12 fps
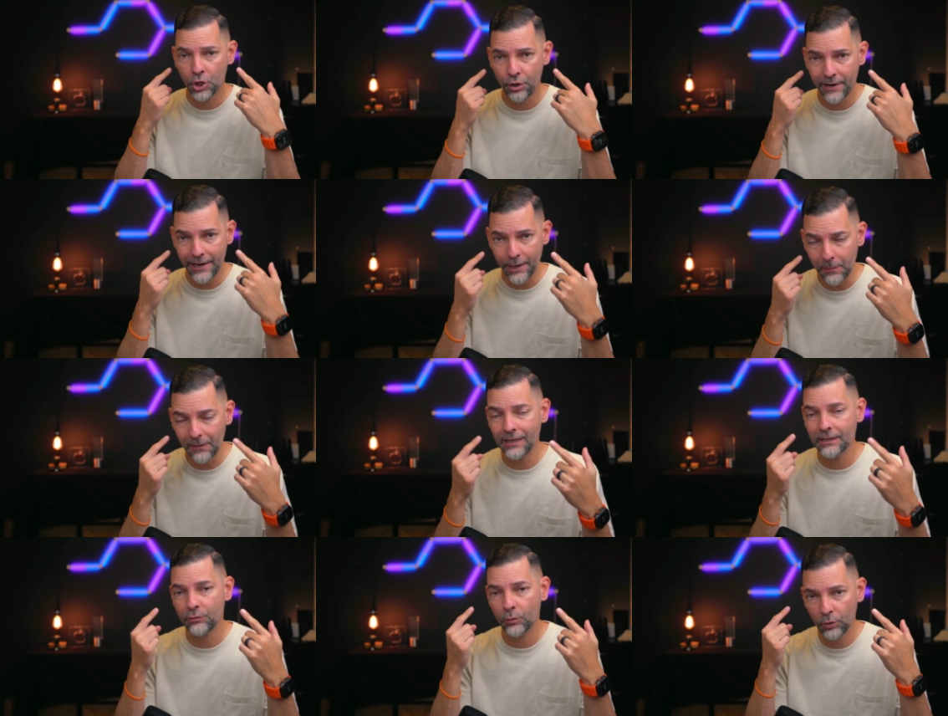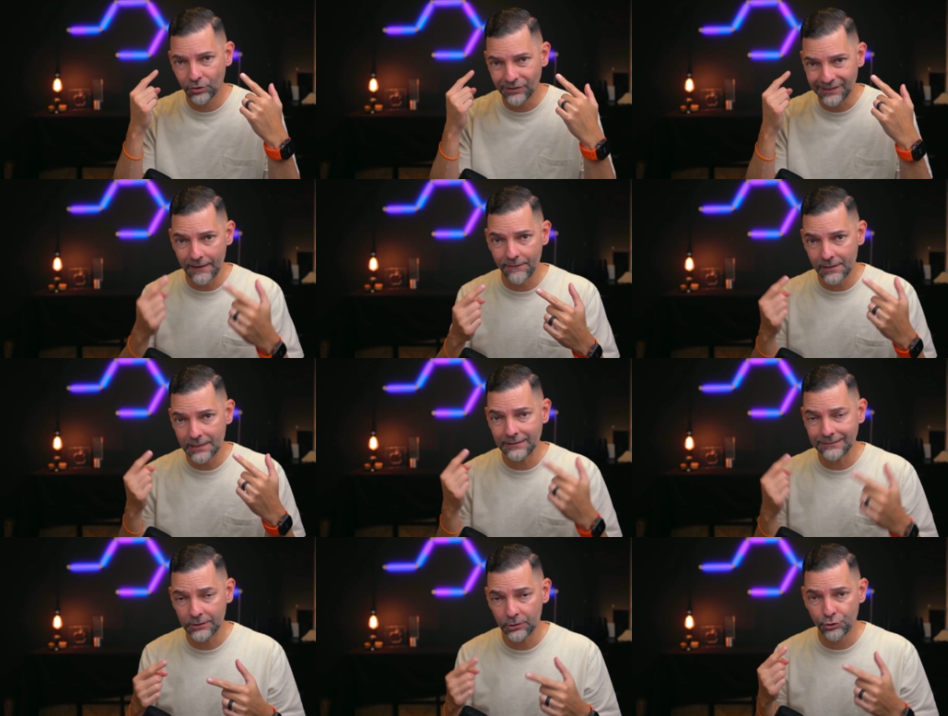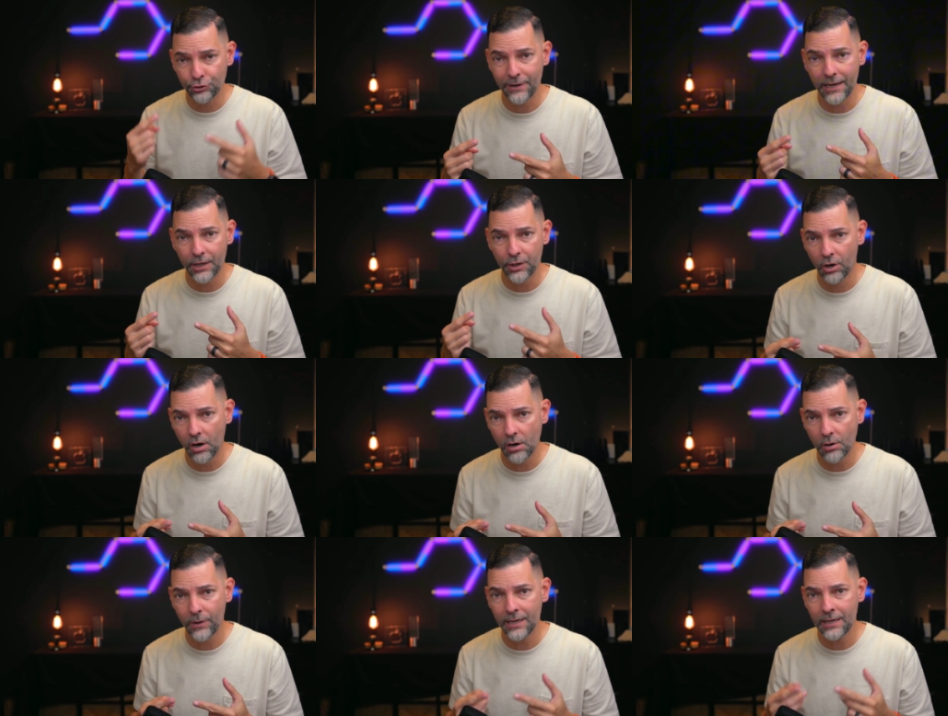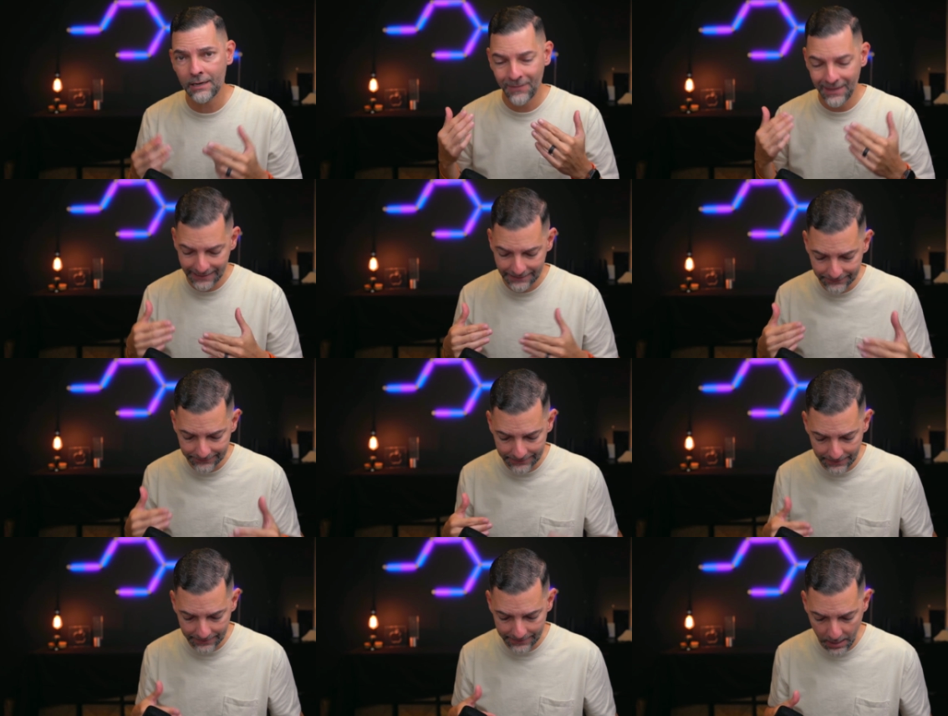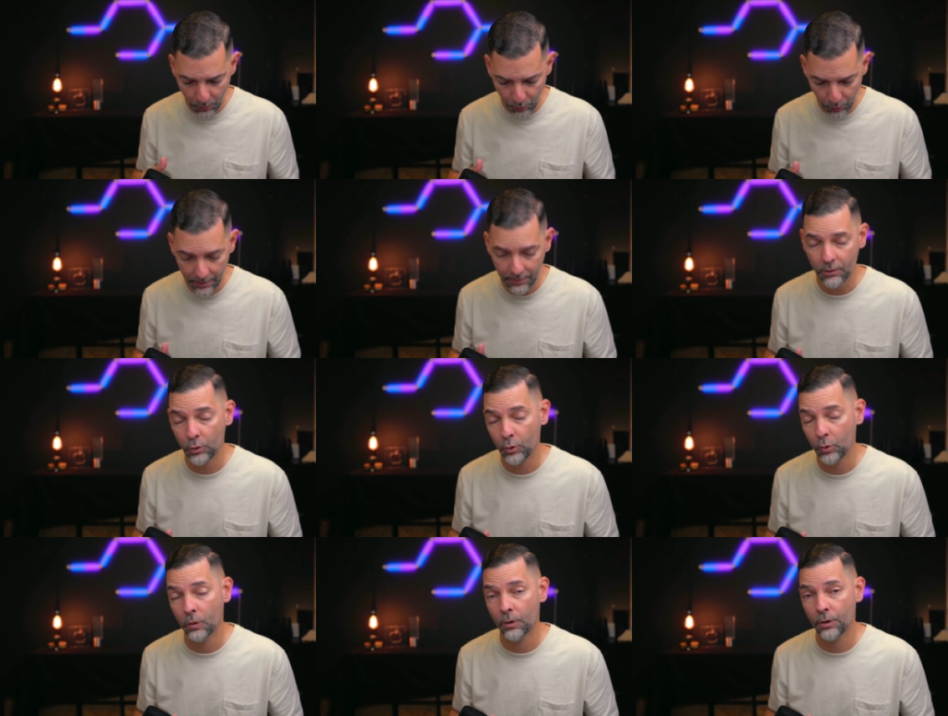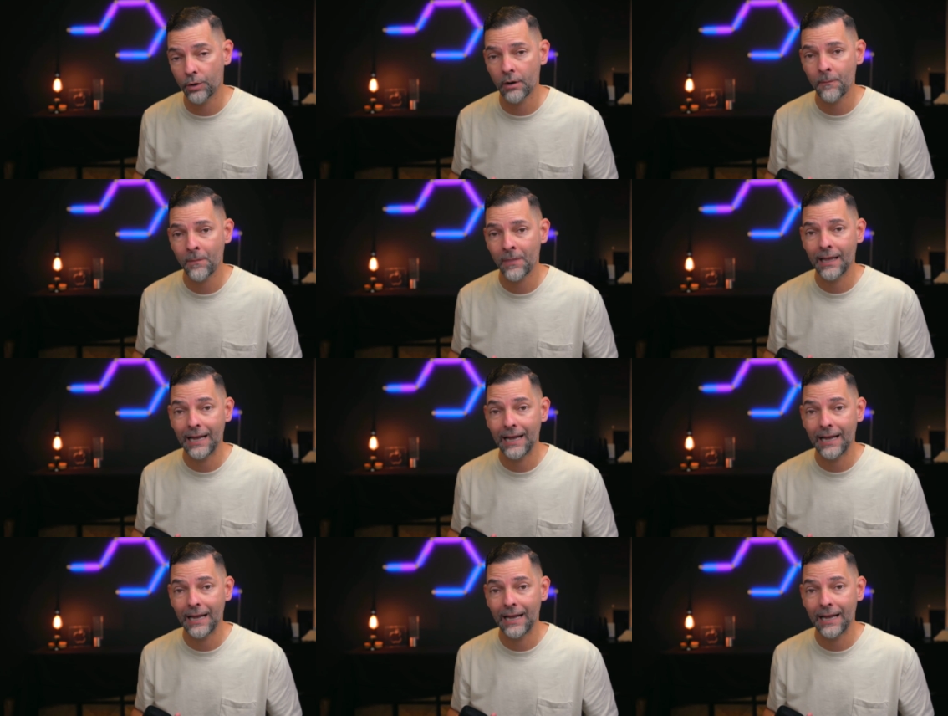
your AirPods will definitely still track your heart rate and sync that with your